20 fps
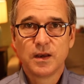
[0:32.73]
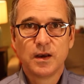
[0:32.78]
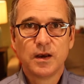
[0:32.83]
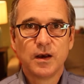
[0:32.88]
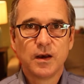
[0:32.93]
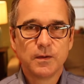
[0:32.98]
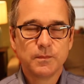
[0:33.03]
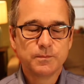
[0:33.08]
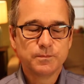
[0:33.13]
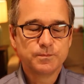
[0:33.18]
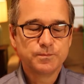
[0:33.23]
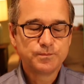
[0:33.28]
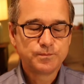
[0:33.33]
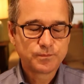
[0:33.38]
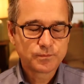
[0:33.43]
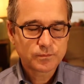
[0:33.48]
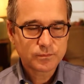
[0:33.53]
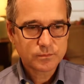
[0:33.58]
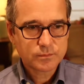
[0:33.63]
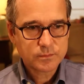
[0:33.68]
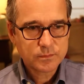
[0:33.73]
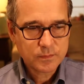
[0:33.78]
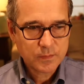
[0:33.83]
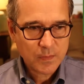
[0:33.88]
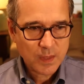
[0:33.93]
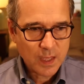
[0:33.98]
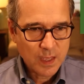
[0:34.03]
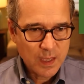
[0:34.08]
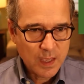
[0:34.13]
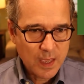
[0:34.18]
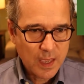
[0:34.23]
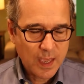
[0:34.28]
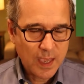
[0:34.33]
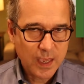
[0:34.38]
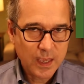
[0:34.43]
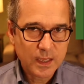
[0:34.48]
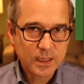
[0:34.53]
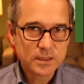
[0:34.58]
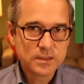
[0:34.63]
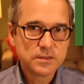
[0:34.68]
On
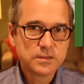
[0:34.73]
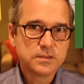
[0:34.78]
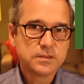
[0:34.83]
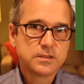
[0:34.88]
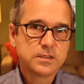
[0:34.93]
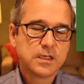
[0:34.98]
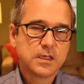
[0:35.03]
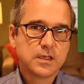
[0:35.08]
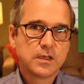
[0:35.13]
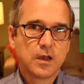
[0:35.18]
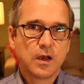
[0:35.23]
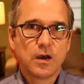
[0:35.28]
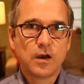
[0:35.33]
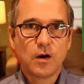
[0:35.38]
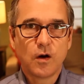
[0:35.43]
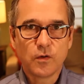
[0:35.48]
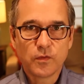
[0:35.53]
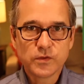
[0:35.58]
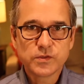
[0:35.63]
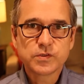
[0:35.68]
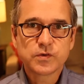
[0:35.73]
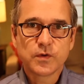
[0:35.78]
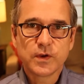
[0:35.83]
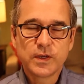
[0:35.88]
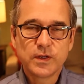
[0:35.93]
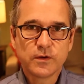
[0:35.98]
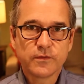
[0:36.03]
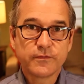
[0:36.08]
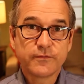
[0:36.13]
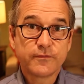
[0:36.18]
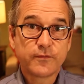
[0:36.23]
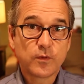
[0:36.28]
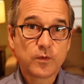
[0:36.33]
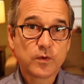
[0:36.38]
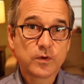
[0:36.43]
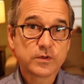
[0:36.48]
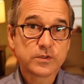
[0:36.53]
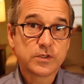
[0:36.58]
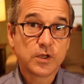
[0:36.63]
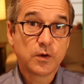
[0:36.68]
the screen are
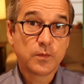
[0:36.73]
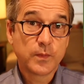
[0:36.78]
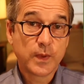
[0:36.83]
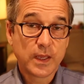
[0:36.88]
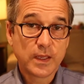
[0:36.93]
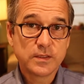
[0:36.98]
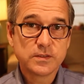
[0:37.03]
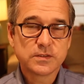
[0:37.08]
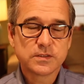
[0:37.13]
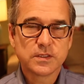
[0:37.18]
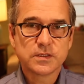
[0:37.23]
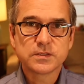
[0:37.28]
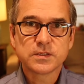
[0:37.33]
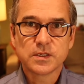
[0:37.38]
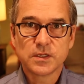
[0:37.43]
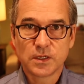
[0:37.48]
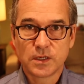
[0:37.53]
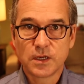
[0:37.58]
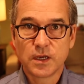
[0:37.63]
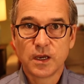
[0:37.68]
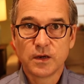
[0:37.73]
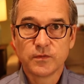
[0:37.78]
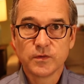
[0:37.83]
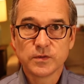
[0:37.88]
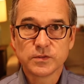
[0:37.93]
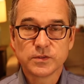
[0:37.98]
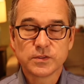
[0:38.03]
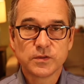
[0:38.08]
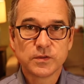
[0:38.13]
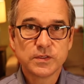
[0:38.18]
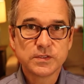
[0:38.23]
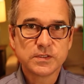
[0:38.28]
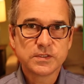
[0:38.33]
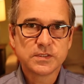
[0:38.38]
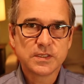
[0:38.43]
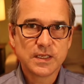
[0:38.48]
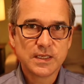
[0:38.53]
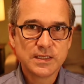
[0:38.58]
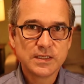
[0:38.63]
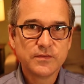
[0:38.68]
4 domains that's going to cover. So this
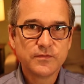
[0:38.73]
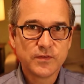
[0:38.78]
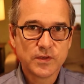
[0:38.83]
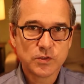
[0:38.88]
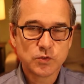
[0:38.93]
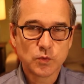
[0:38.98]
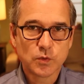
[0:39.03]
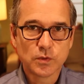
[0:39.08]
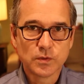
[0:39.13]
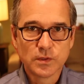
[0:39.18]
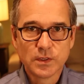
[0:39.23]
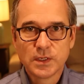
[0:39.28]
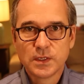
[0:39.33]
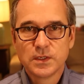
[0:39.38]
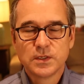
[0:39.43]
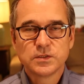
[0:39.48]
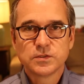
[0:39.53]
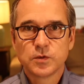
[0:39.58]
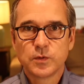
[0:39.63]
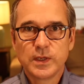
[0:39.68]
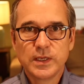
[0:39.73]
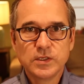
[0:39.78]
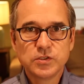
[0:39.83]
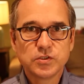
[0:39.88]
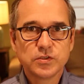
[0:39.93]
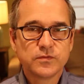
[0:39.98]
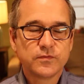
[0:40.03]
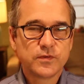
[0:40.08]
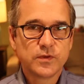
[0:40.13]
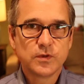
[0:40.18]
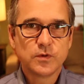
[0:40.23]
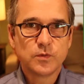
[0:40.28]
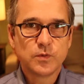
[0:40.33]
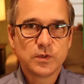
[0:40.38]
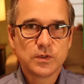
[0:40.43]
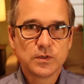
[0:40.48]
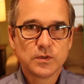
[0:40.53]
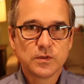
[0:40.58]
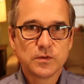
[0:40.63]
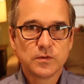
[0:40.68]
is individual. So each of you
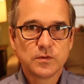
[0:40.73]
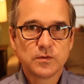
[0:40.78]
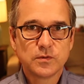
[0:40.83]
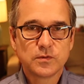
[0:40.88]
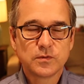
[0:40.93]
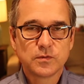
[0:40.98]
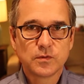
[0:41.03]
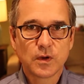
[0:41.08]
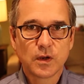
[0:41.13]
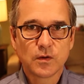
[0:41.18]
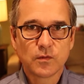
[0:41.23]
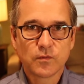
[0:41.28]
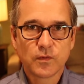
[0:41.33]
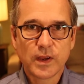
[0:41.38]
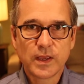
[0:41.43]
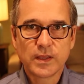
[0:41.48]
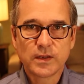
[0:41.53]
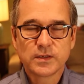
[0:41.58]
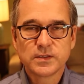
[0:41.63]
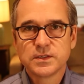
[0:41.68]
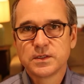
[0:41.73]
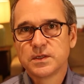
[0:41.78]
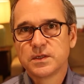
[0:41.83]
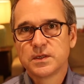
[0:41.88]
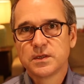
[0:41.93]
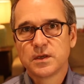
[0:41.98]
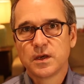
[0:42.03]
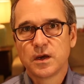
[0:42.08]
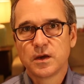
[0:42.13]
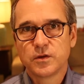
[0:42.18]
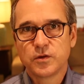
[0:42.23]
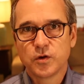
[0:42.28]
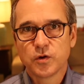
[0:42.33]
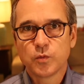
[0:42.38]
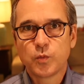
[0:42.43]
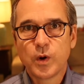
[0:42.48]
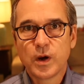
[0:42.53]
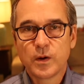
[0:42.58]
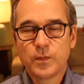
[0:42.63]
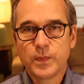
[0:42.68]
will rate your
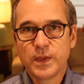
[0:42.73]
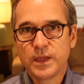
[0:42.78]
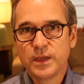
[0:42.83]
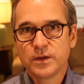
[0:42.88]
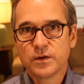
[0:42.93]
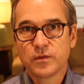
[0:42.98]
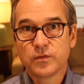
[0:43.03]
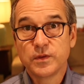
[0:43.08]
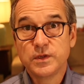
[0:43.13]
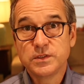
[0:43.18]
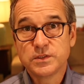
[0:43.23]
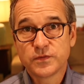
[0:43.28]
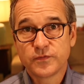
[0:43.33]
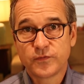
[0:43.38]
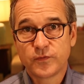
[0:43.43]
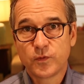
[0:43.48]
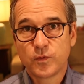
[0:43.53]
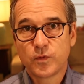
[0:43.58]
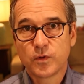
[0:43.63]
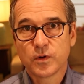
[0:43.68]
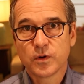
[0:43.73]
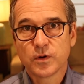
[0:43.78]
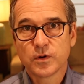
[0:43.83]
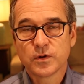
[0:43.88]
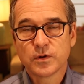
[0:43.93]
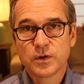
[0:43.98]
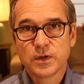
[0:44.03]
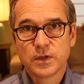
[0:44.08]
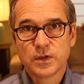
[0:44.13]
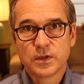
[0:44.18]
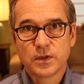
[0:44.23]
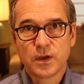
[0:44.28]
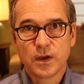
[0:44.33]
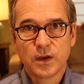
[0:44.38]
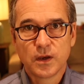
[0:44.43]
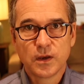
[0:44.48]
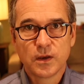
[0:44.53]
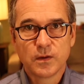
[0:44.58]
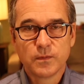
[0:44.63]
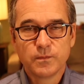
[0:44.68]
well-being on these 4
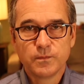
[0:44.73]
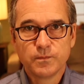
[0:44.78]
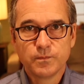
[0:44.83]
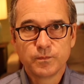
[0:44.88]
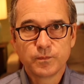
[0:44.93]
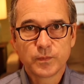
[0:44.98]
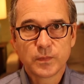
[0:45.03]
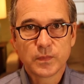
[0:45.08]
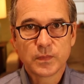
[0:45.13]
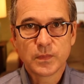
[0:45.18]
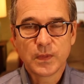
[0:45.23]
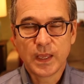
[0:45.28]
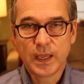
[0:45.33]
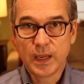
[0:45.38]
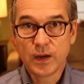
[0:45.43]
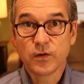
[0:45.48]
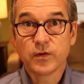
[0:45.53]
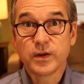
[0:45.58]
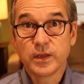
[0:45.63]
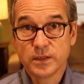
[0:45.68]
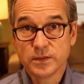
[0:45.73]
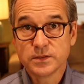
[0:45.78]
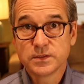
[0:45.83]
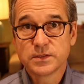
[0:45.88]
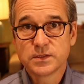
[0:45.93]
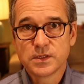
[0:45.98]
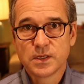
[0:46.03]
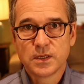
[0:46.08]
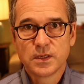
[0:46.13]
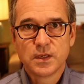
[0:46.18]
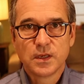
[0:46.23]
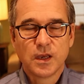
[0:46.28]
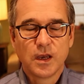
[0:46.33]
areas.